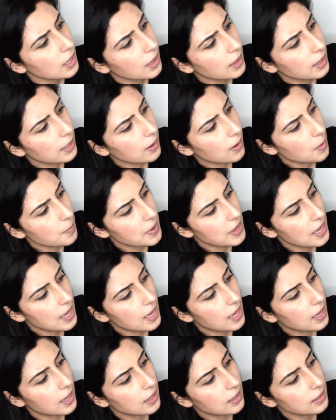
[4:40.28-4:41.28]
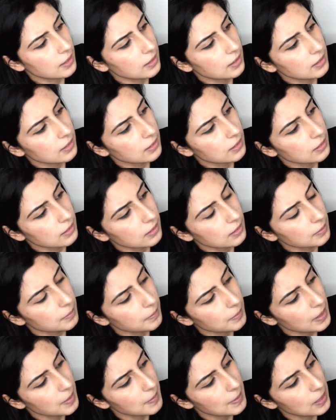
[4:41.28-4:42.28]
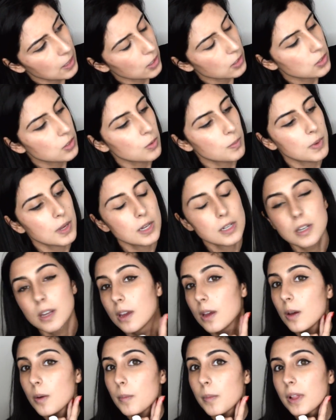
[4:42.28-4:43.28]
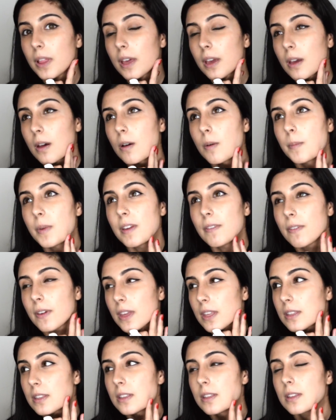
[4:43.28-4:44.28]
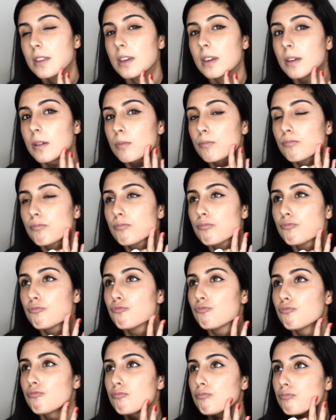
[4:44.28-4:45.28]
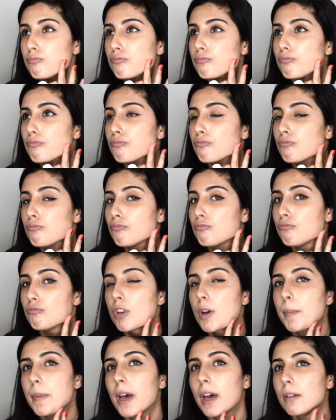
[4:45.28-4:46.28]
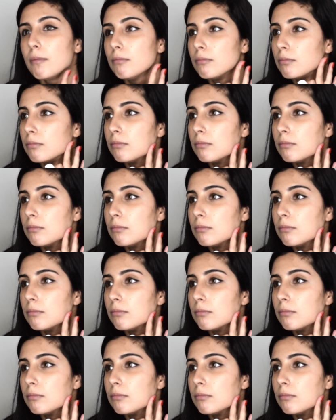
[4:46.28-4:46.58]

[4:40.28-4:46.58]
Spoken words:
Like on my hand, maybe not so much, but like on my face, it's like not bad.